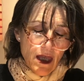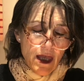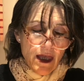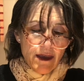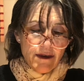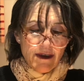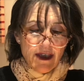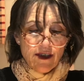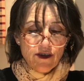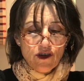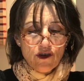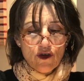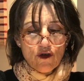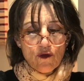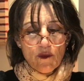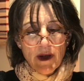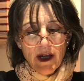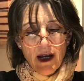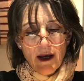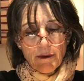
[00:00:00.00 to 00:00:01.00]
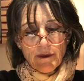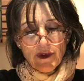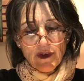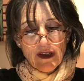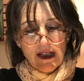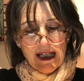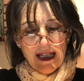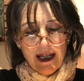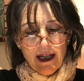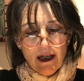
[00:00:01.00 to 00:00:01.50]
This too becomes
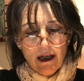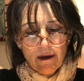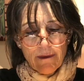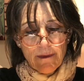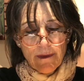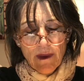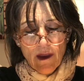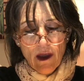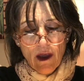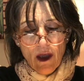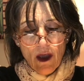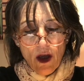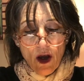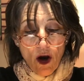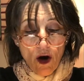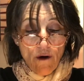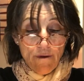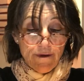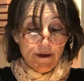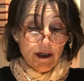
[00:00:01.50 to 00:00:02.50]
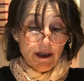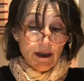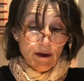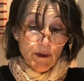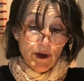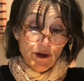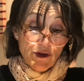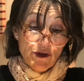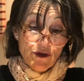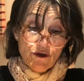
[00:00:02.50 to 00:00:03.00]
clear, often in the
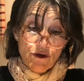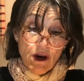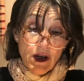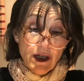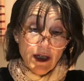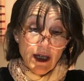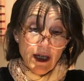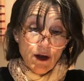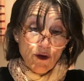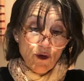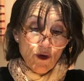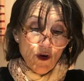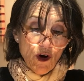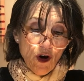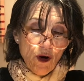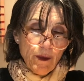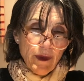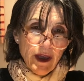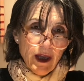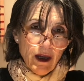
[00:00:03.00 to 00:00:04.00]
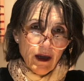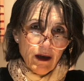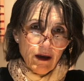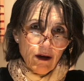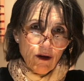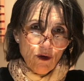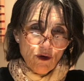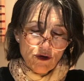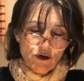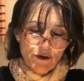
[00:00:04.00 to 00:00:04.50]
most striking or comic
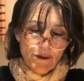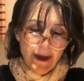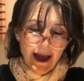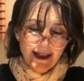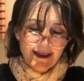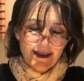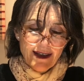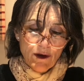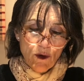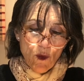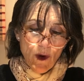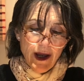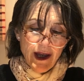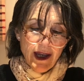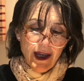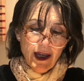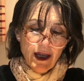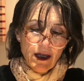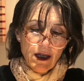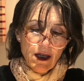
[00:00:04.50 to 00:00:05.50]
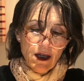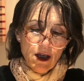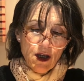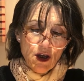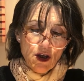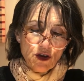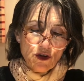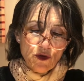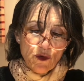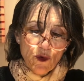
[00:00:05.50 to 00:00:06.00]
or dramatic way,
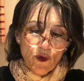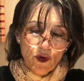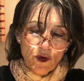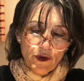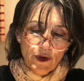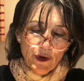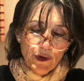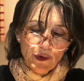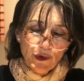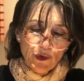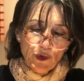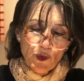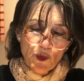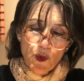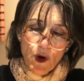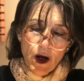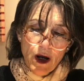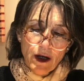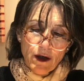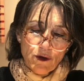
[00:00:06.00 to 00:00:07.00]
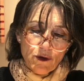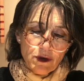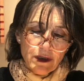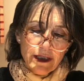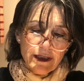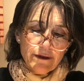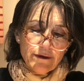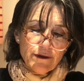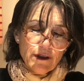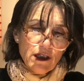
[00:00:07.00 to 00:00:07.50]
to all those who work or
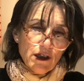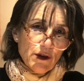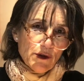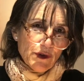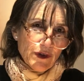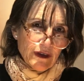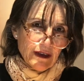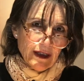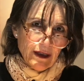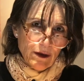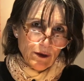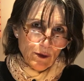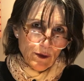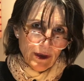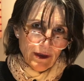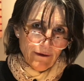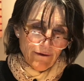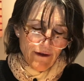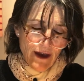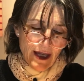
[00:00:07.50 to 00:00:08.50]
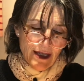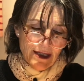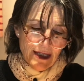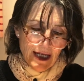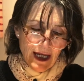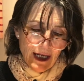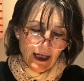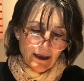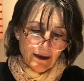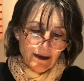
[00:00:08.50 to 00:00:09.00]
live closely with
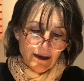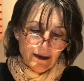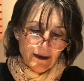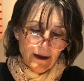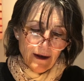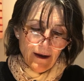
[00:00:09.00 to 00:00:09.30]
aphasiacs,